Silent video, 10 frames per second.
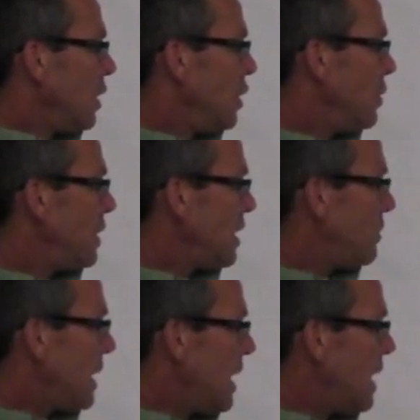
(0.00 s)
you need
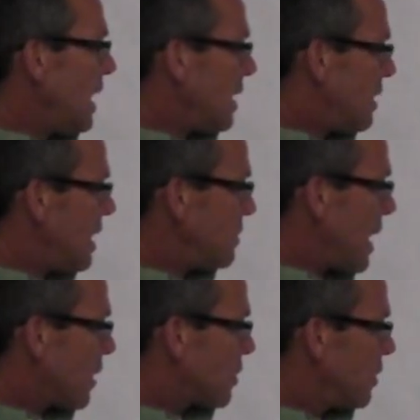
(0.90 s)
to be eating these
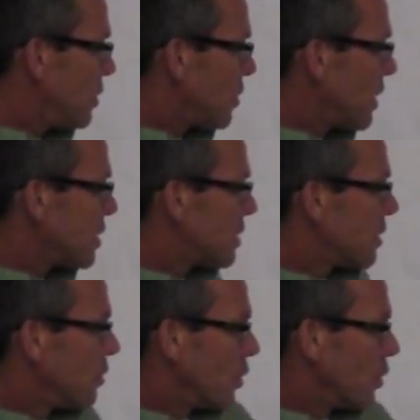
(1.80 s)
macronutrients